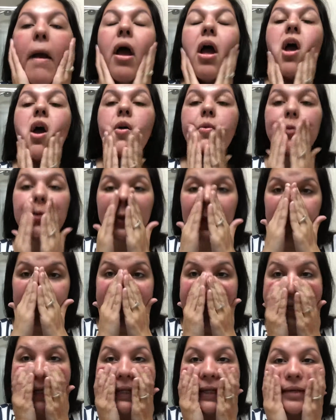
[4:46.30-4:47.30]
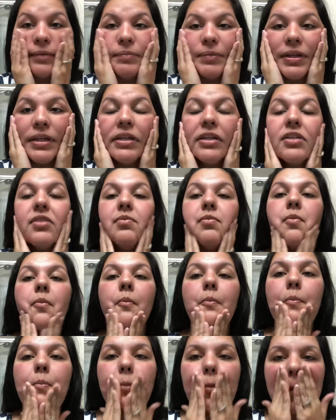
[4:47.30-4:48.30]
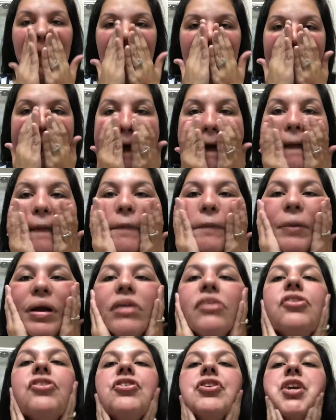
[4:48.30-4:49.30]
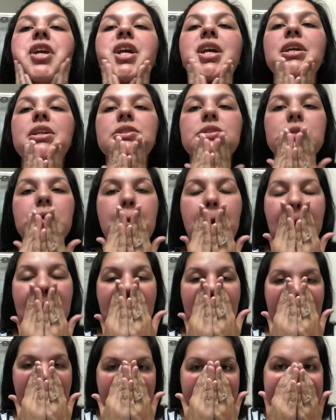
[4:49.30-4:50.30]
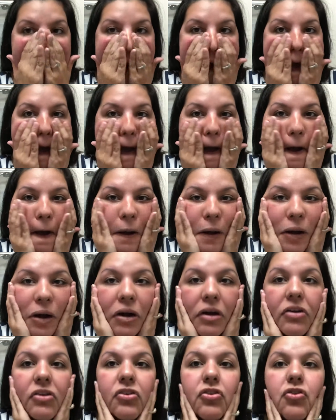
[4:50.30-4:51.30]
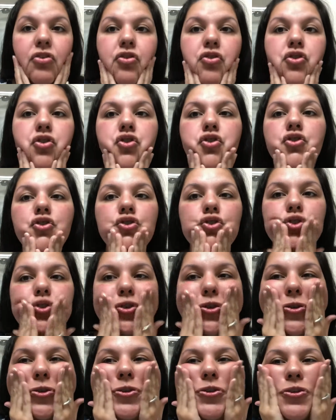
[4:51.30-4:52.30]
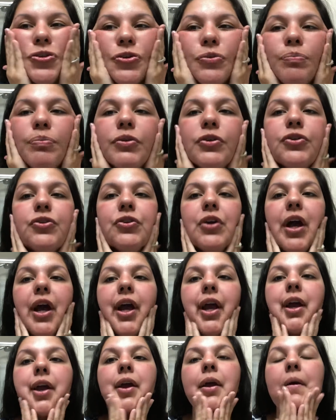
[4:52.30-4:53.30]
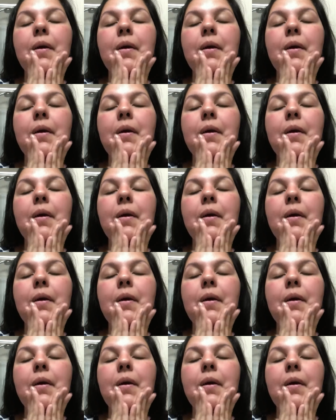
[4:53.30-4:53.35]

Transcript: I really like it because my cheeks are super dry,